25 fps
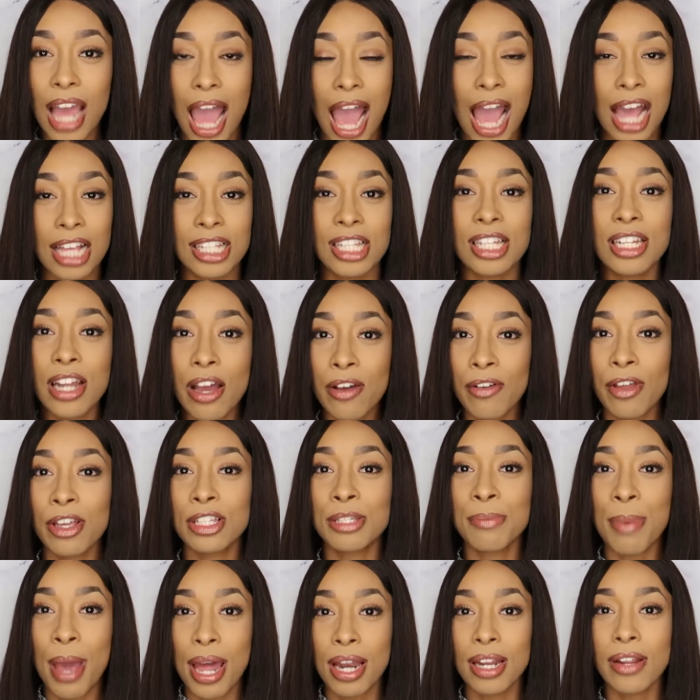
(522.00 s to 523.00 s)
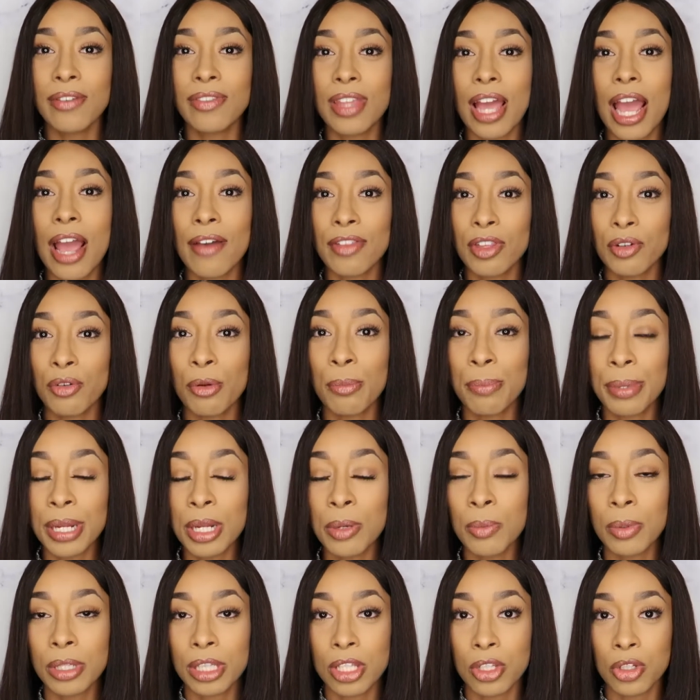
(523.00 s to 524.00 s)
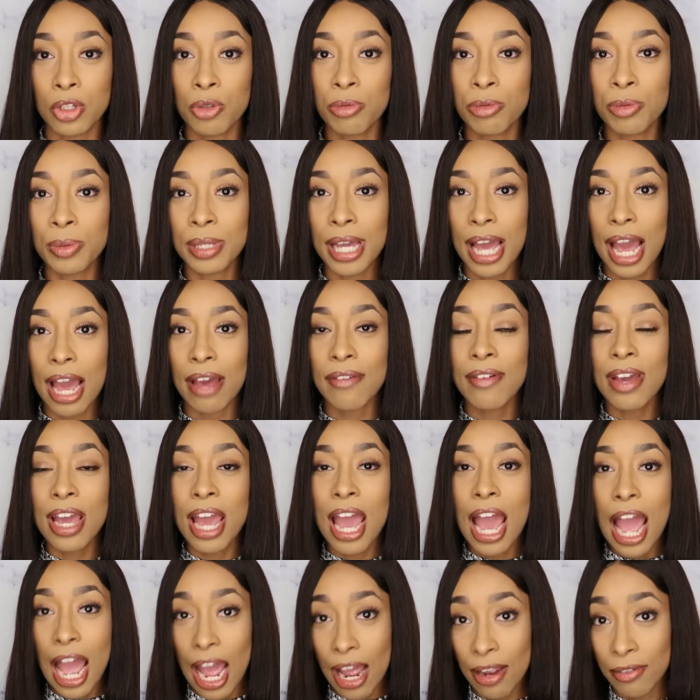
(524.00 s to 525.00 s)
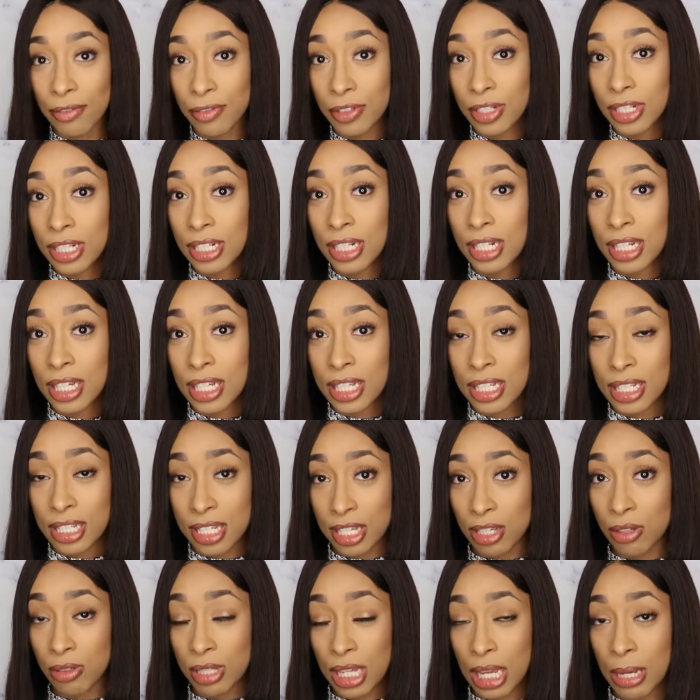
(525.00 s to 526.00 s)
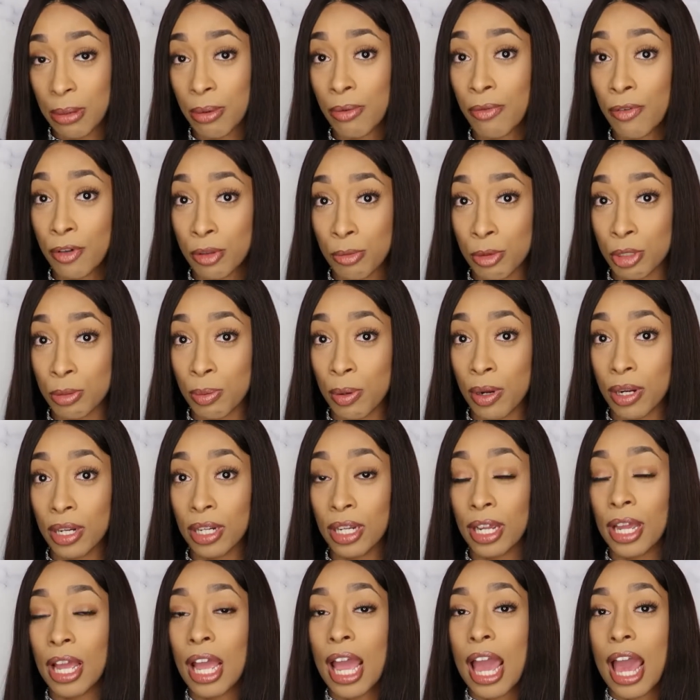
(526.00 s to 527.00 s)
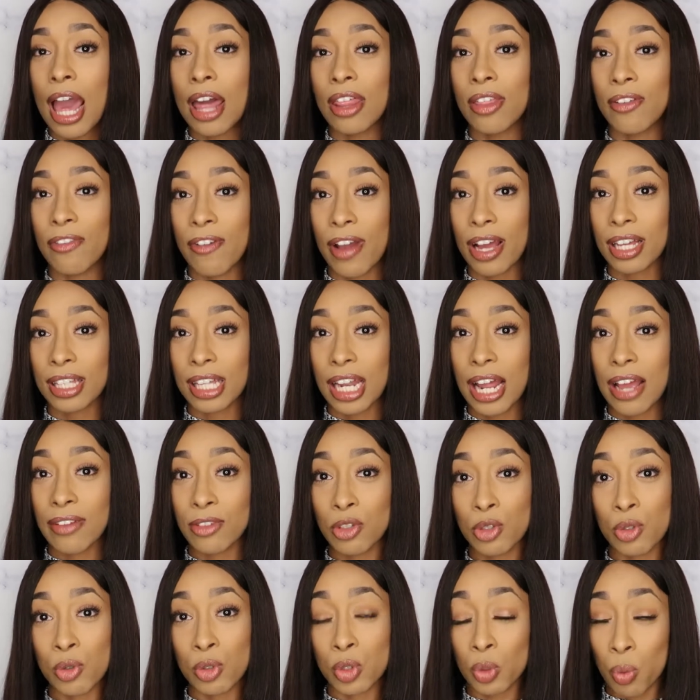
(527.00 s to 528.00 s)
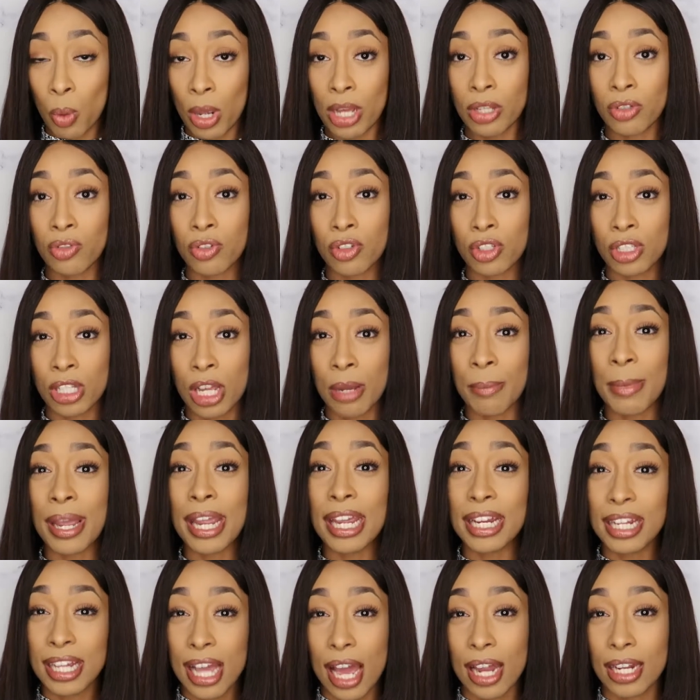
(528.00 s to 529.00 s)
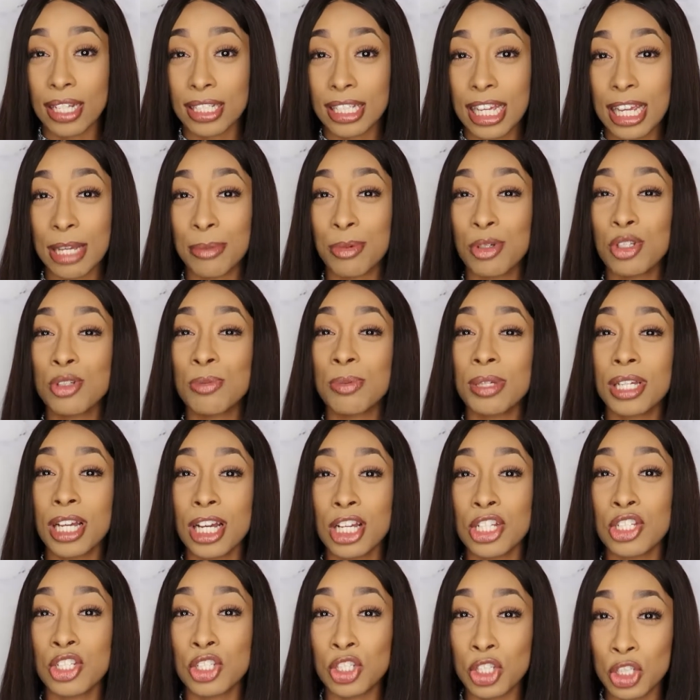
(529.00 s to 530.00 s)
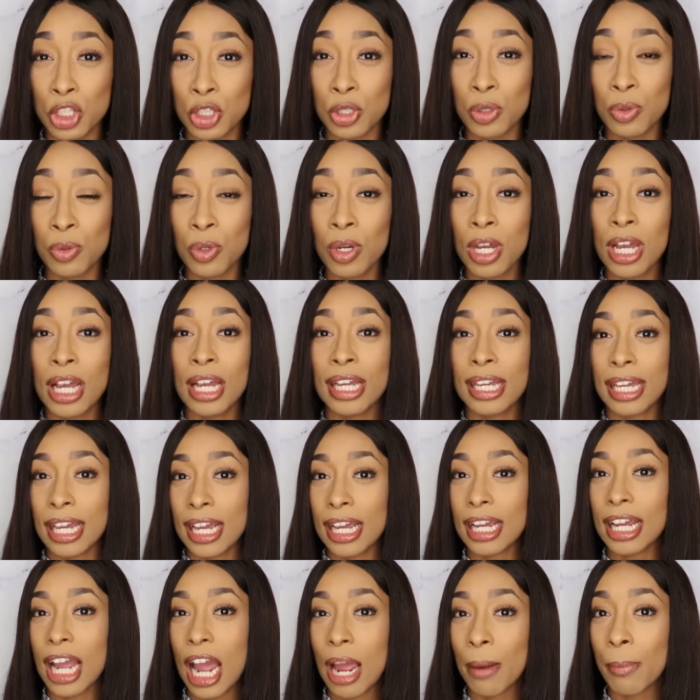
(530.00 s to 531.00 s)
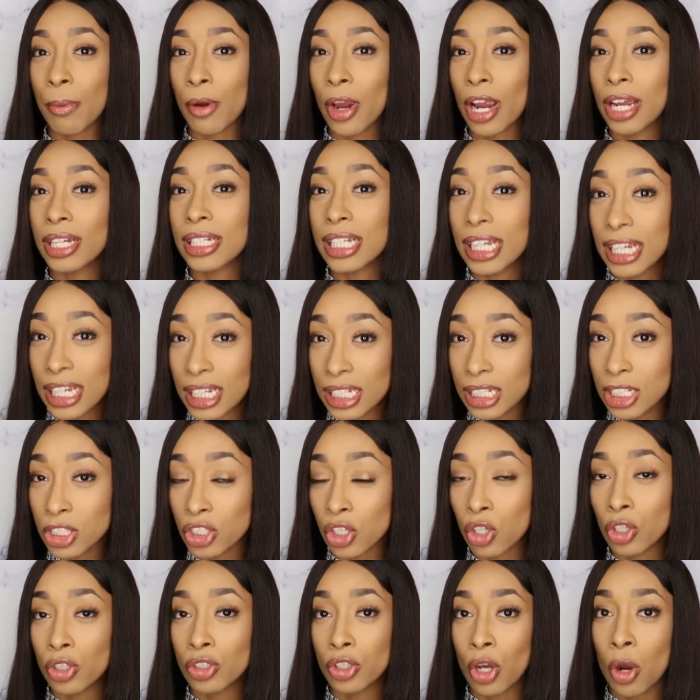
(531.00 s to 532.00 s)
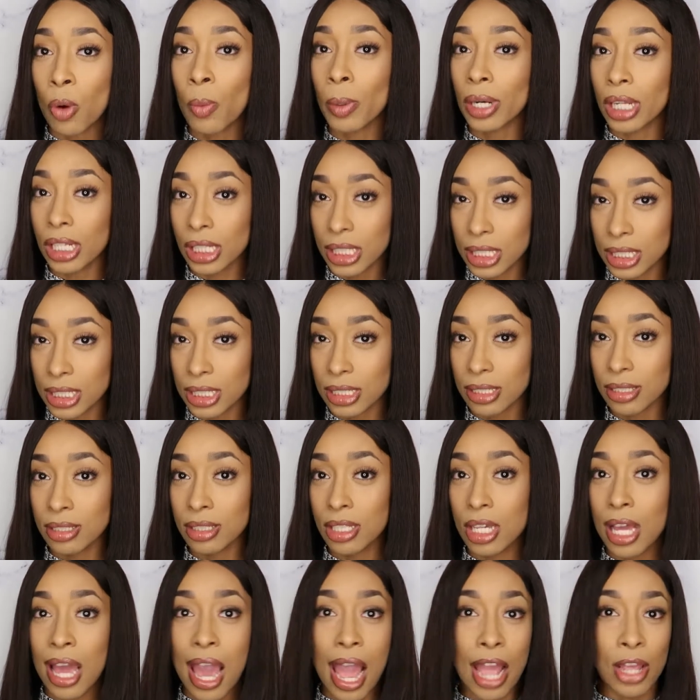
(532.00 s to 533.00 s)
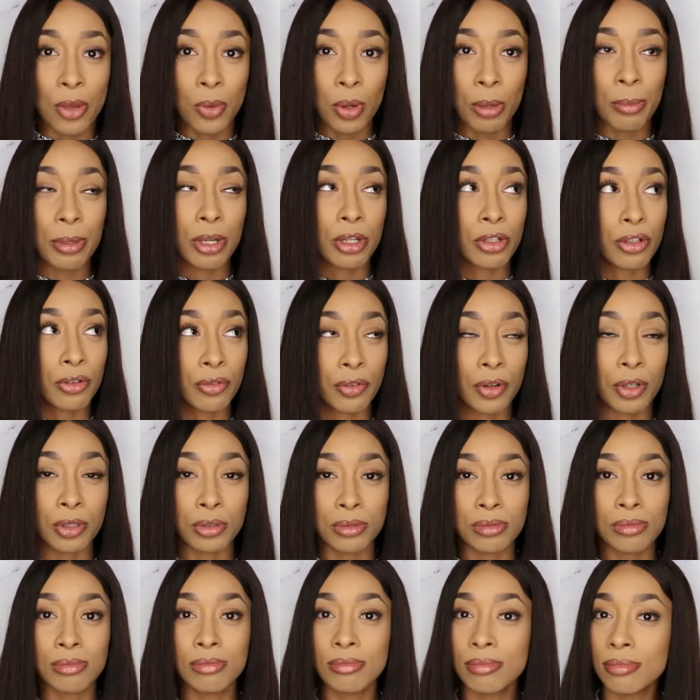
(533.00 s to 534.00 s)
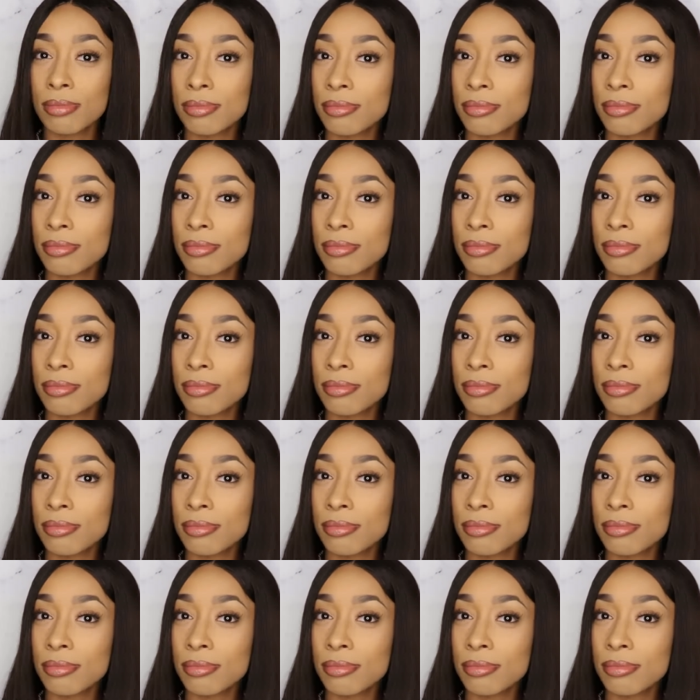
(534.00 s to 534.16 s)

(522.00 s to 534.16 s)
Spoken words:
It's bad enough that I have to repeat what the soups we have every single table for the most part, and the fact that I have to do it twice for some idiotic tables because you can't comprehend English or don't want to listen and you want to be on your phone.